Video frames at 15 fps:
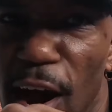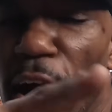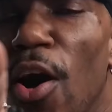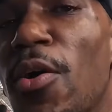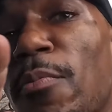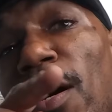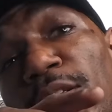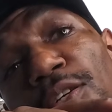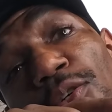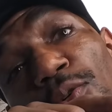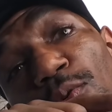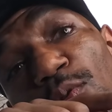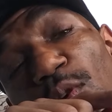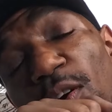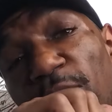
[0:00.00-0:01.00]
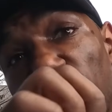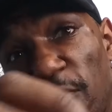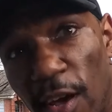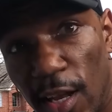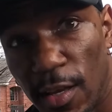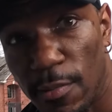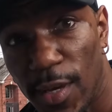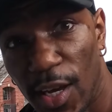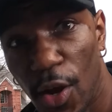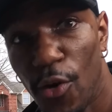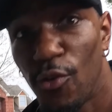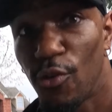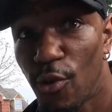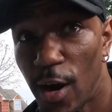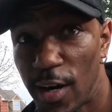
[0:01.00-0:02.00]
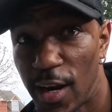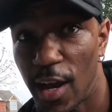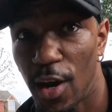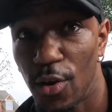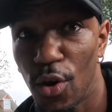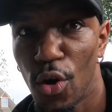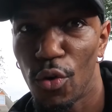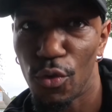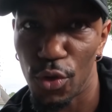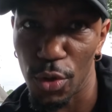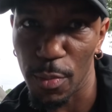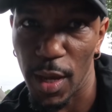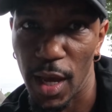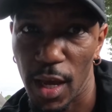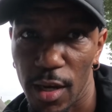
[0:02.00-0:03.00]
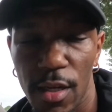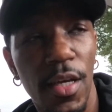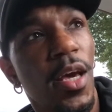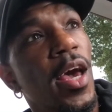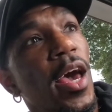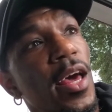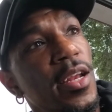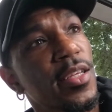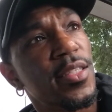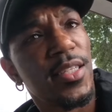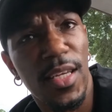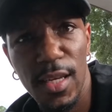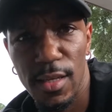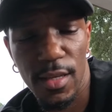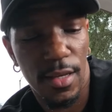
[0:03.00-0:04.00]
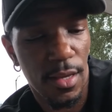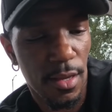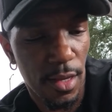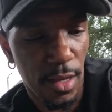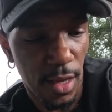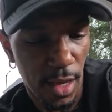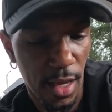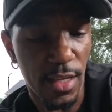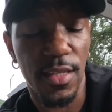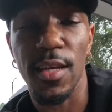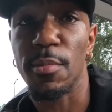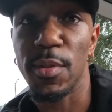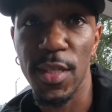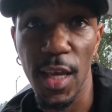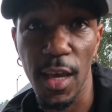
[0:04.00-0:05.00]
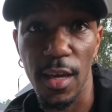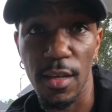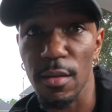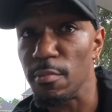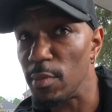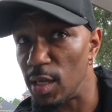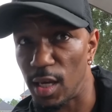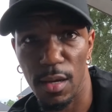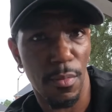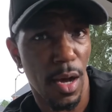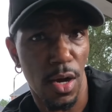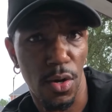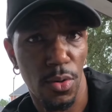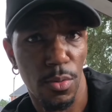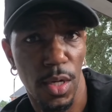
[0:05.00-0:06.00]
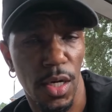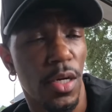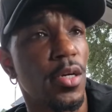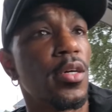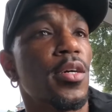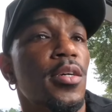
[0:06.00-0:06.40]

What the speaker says: all my tools are failing me right now real bad, and it's upsetting me and my homegirl.